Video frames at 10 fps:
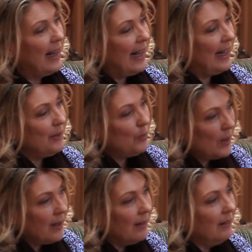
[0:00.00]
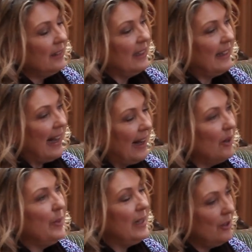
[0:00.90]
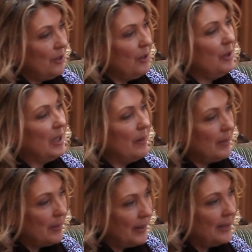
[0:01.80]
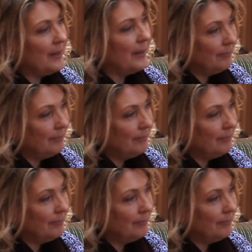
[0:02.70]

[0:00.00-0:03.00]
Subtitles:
and world and how we can do so a bit better.